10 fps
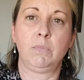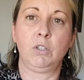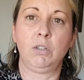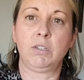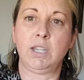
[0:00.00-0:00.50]

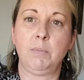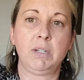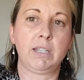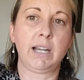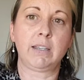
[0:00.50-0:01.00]
Do the same
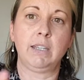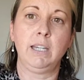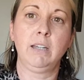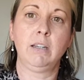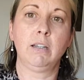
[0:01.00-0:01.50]
exact
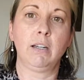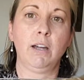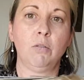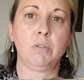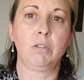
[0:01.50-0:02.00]
thing. It
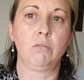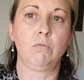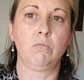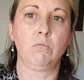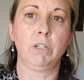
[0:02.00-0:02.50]
helps
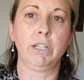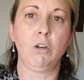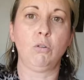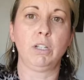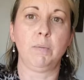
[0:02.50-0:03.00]
to really
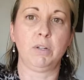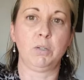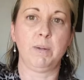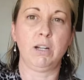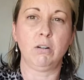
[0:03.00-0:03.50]
hold it
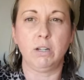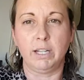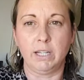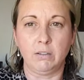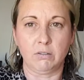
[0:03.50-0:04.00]
much better,
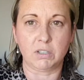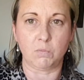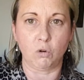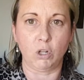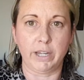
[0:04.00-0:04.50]
and it looks
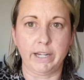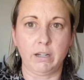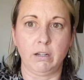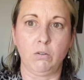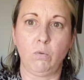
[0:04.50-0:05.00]
more like
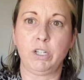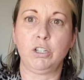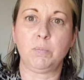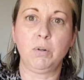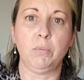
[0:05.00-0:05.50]
a
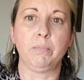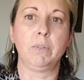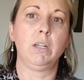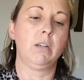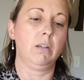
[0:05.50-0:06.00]
witch's broom.
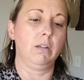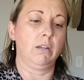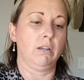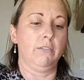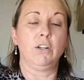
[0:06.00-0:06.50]

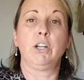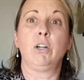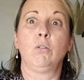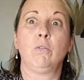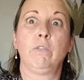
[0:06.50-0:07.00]
A very
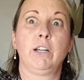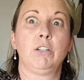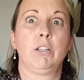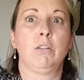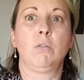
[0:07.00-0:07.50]

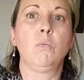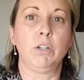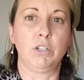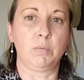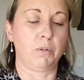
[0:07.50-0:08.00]
old-fashioned
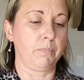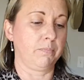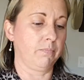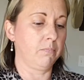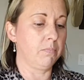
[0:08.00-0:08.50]
witch's broom.
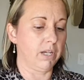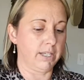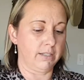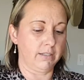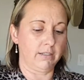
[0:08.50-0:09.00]

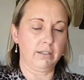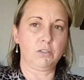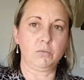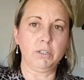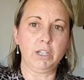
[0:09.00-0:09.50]
But
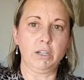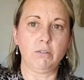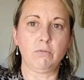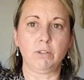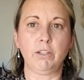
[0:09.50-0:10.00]
it's really
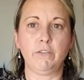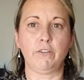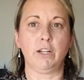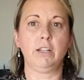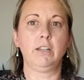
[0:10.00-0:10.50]
cute, really
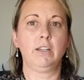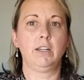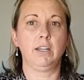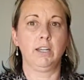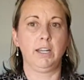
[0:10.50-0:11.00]
fun.
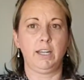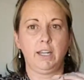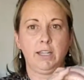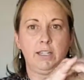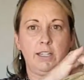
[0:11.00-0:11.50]

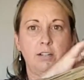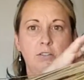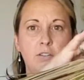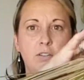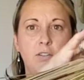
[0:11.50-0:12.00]
And
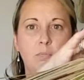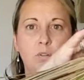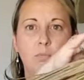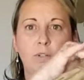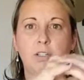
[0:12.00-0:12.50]
here's the
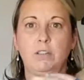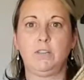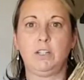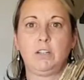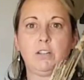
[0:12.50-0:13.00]
broom when it's
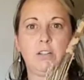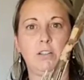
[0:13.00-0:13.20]
finished.